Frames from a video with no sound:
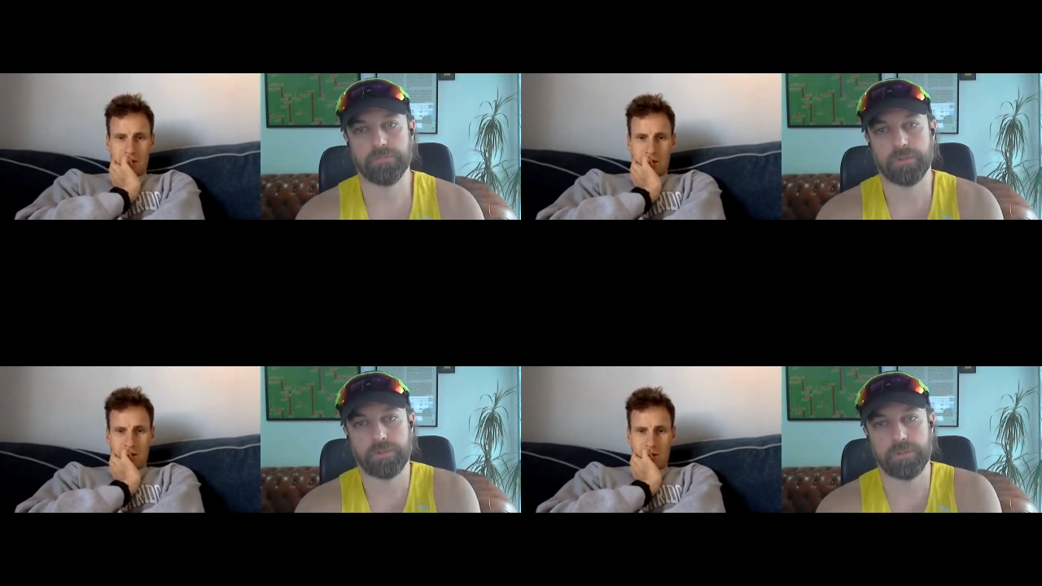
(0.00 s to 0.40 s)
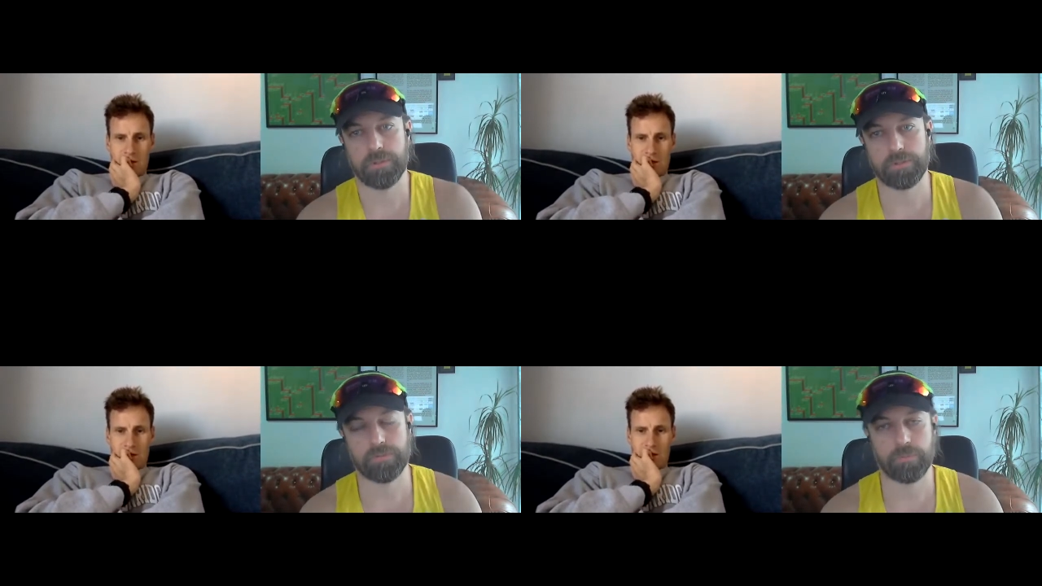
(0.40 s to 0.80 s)
Speaker 1: 30 years
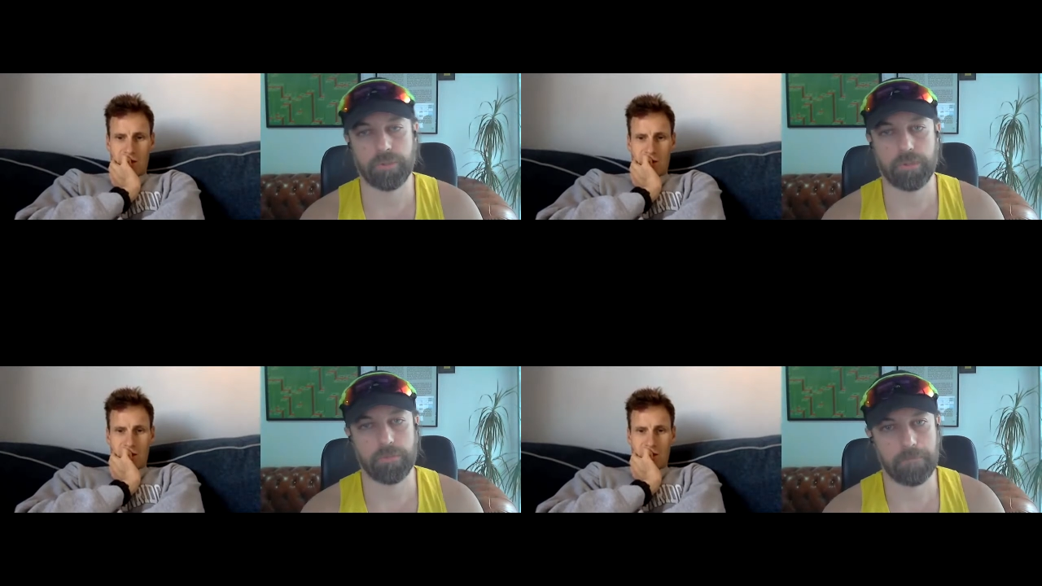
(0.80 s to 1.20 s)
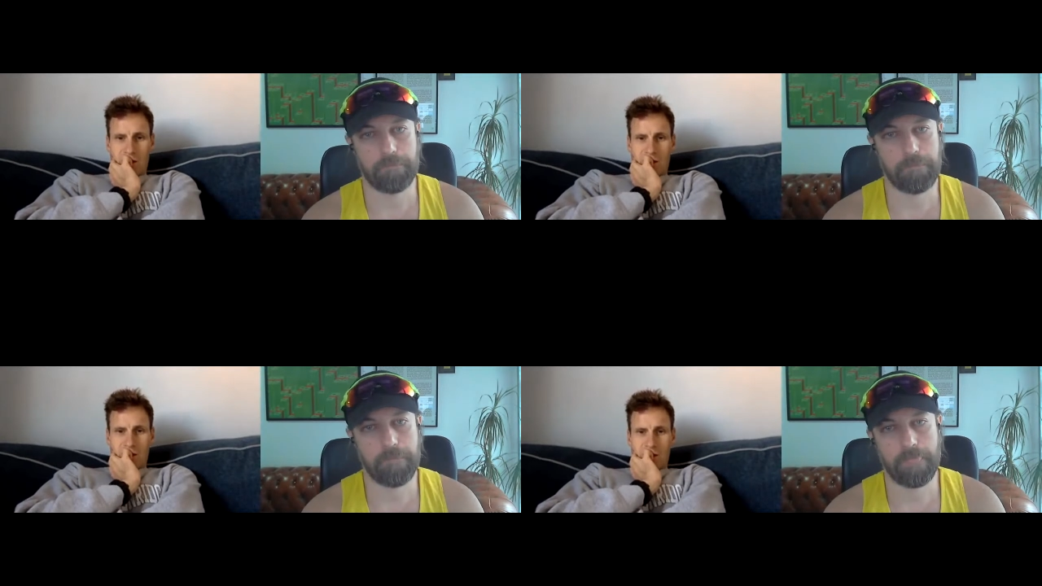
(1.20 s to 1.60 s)
from now?
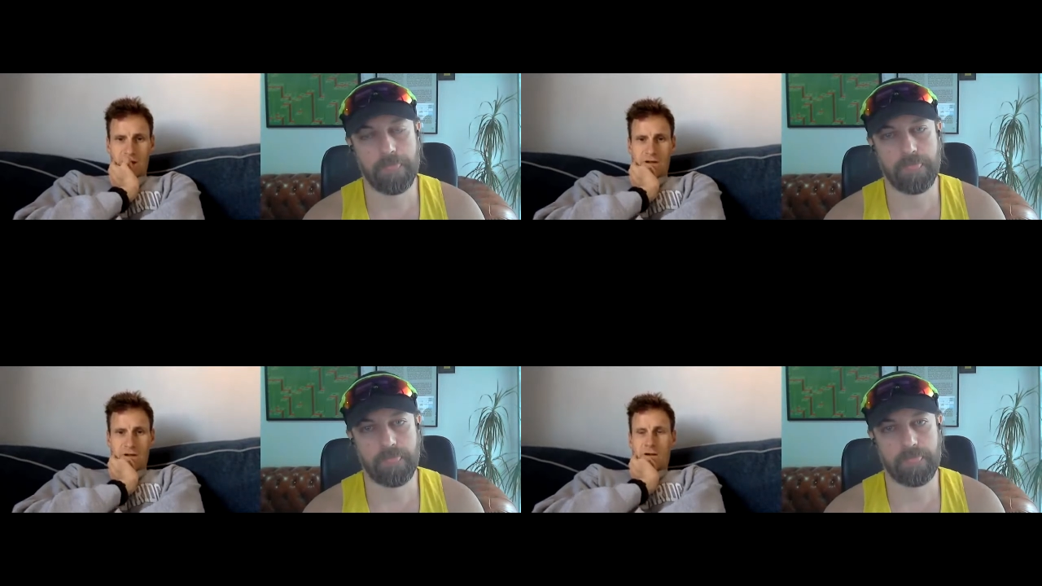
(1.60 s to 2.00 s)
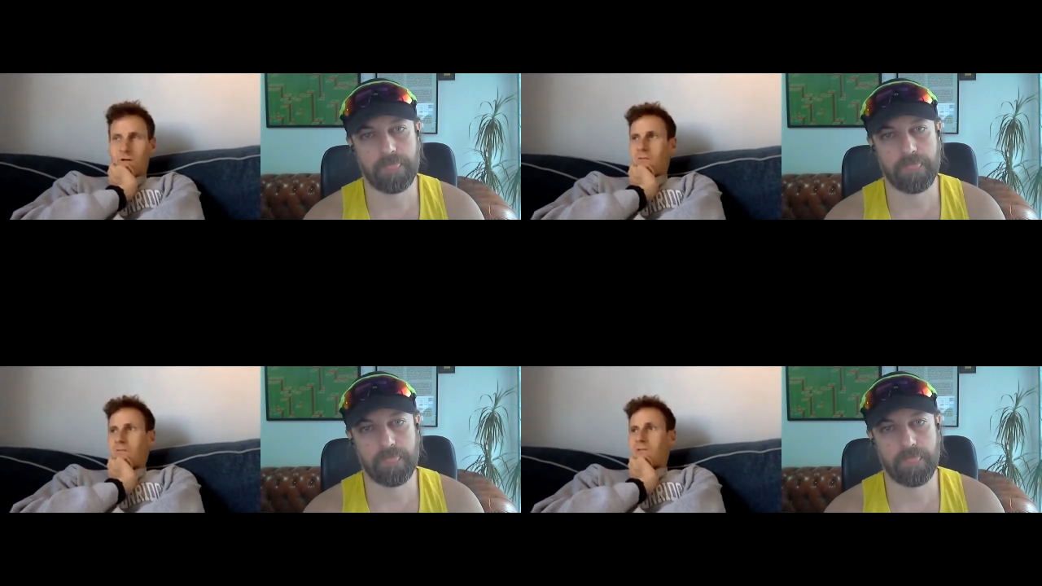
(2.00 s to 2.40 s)

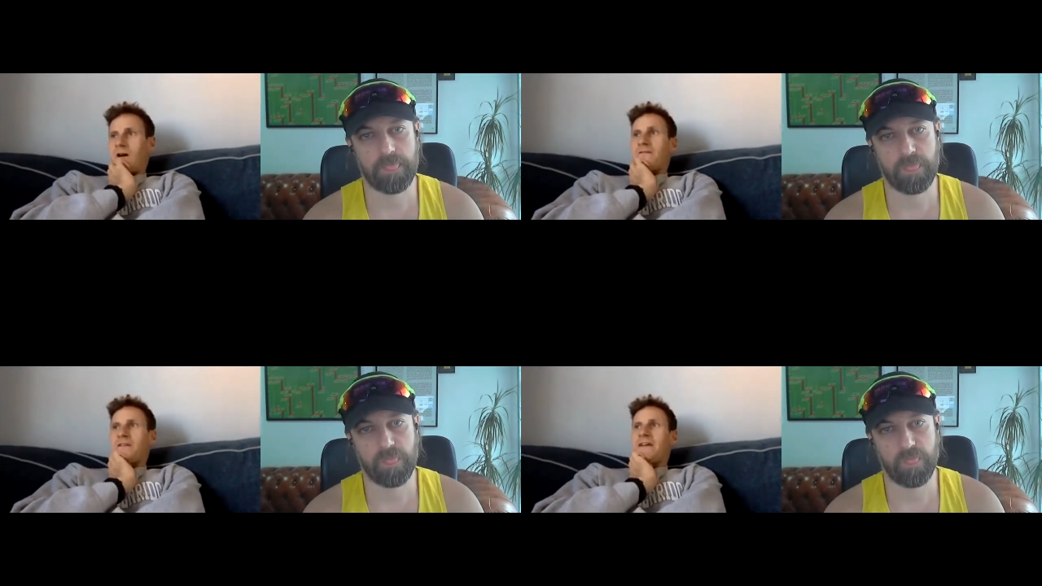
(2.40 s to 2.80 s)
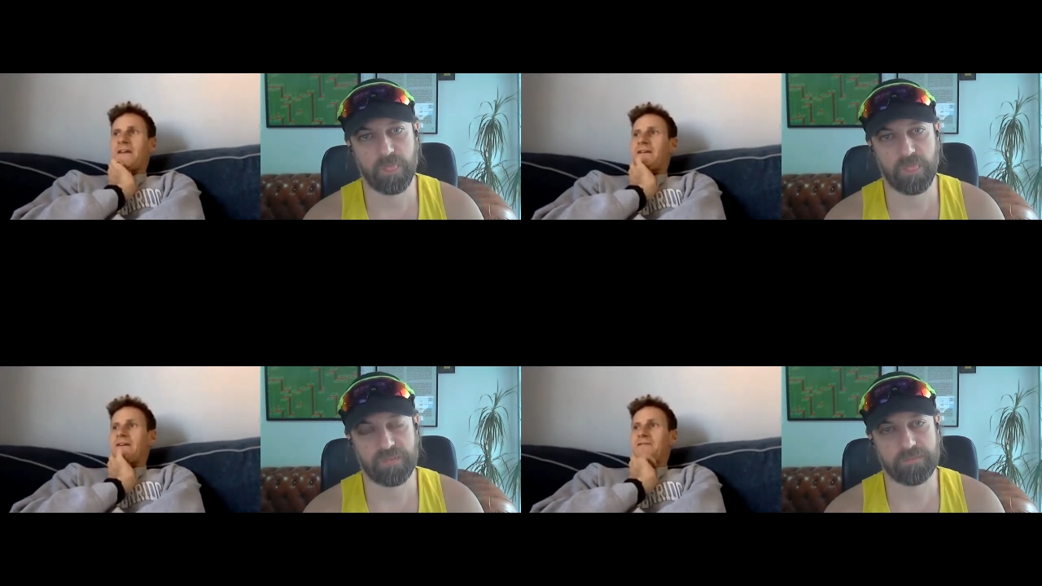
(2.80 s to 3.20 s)
Speaker 2: Well, hopefully,
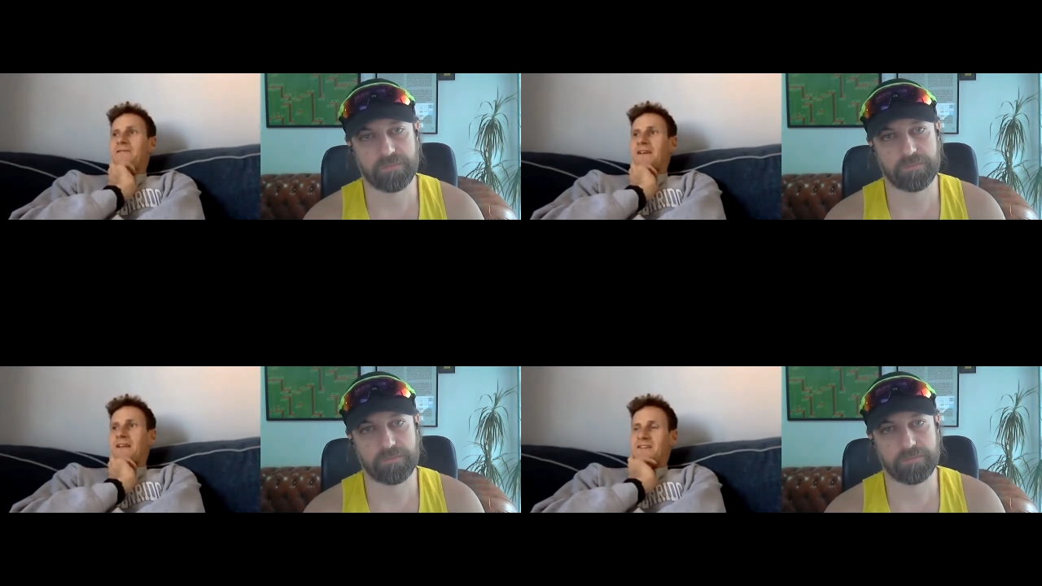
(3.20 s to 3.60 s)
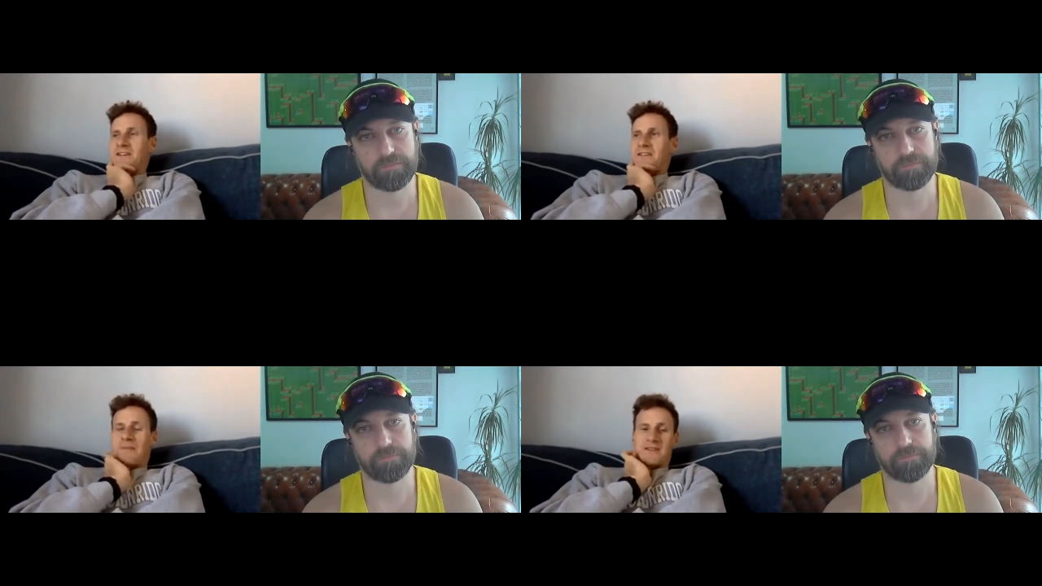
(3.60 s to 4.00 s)
hopefully next year there'll
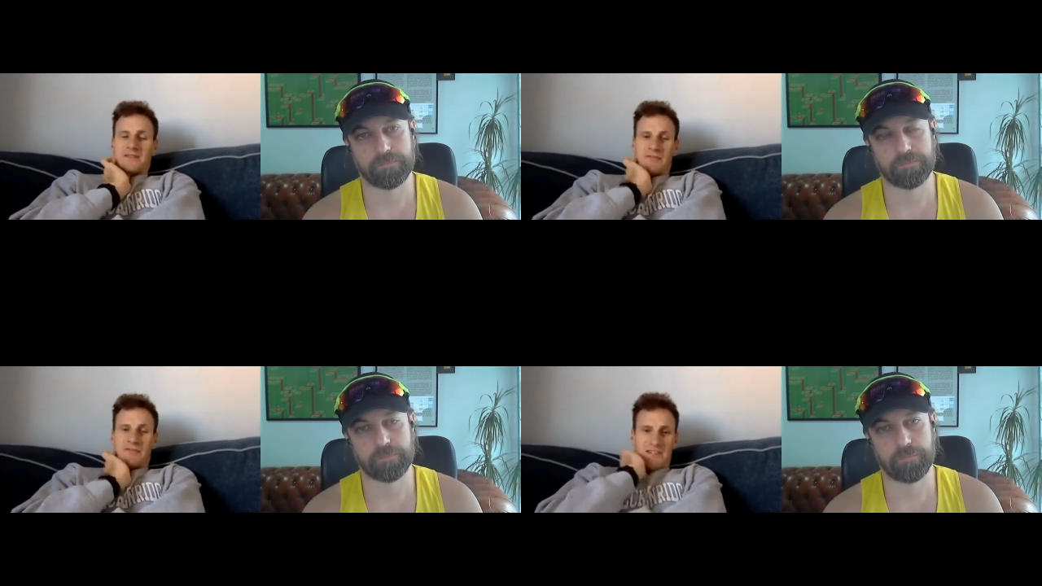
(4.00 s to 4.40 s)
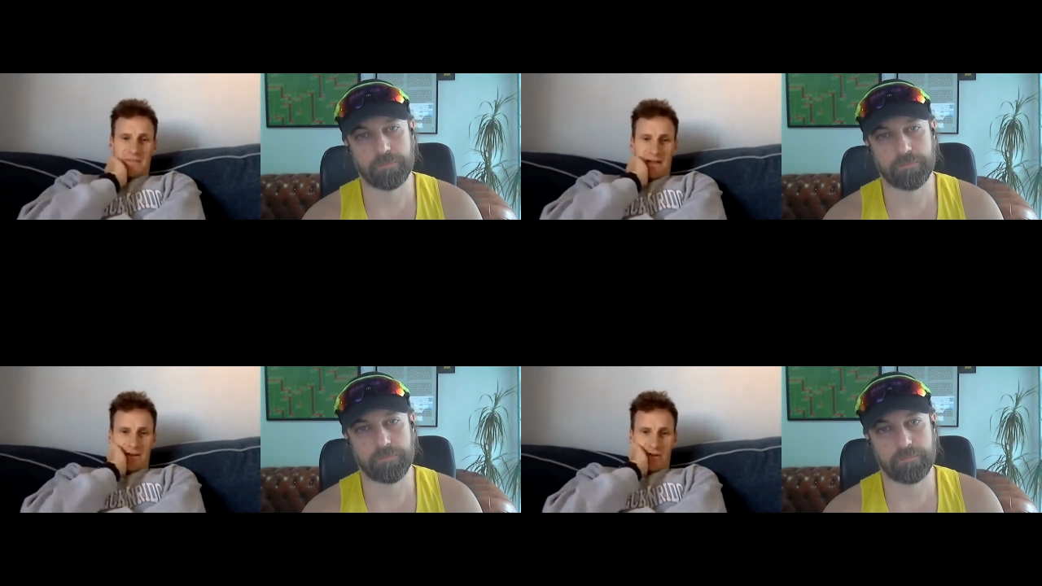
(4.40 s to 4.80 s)
be some races back
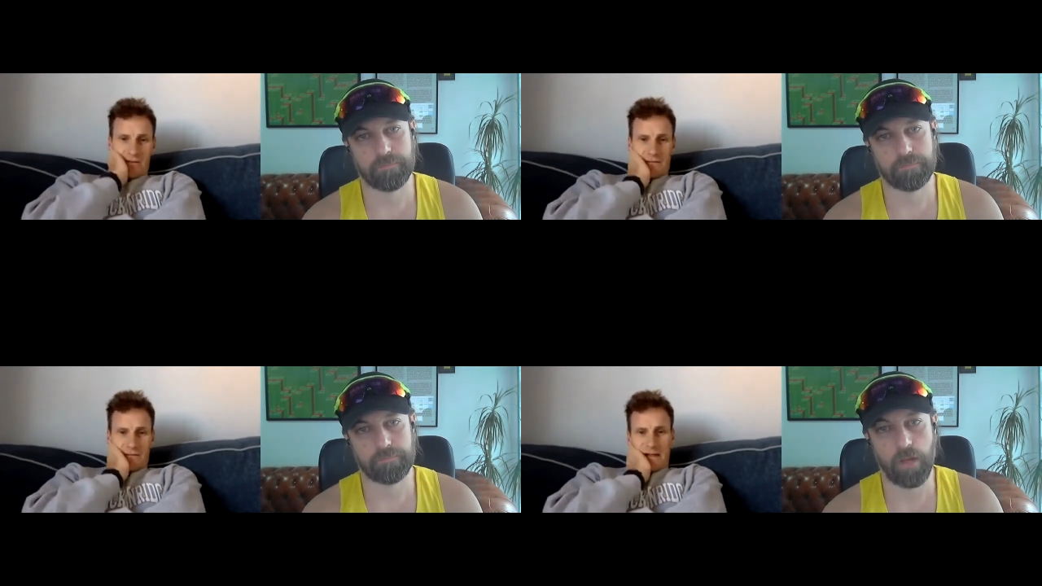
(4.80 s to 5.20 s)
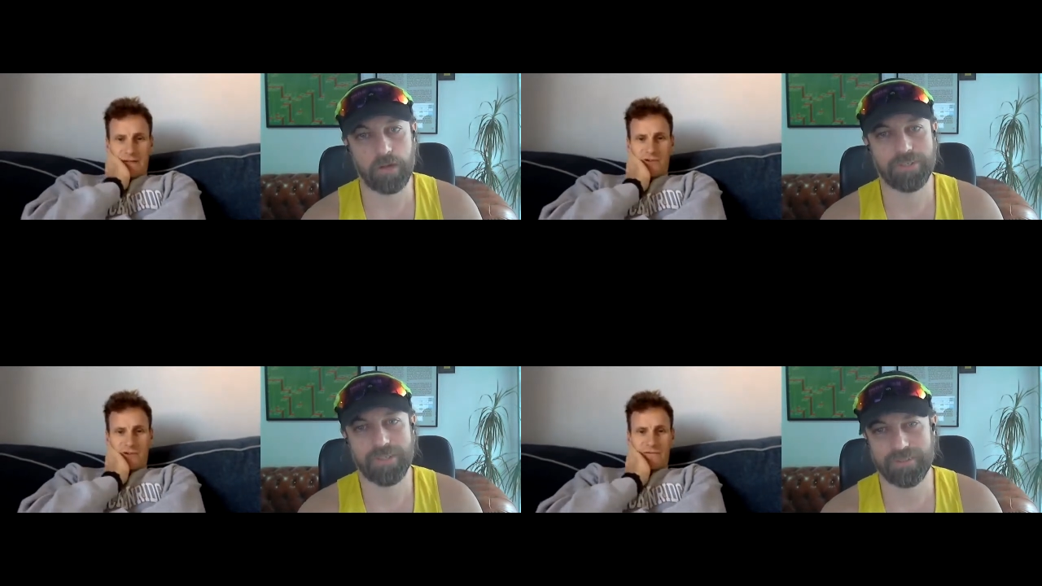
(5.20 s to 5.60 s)
on, and um, okay.
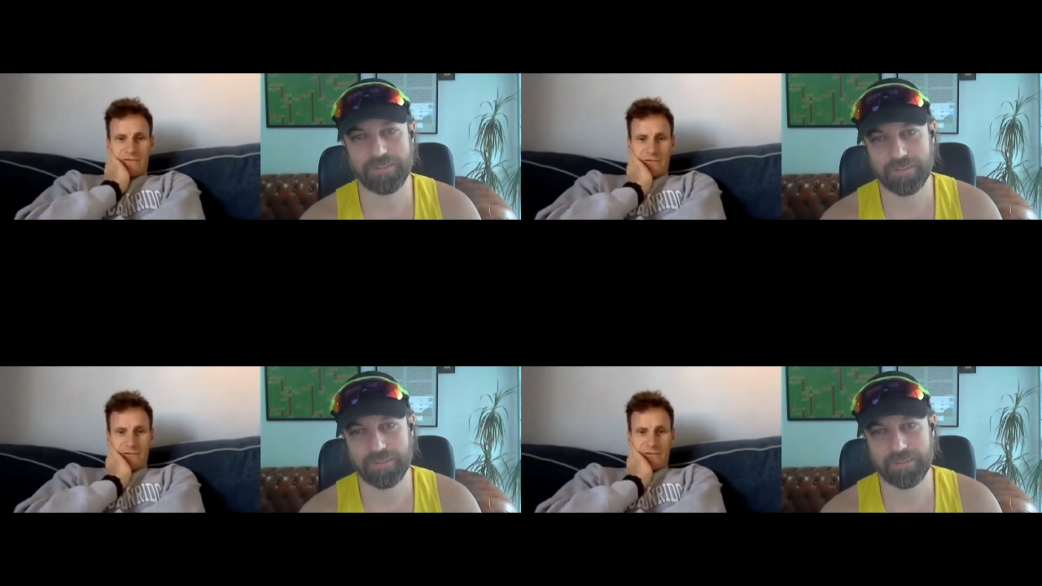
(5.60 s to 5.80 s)
we're through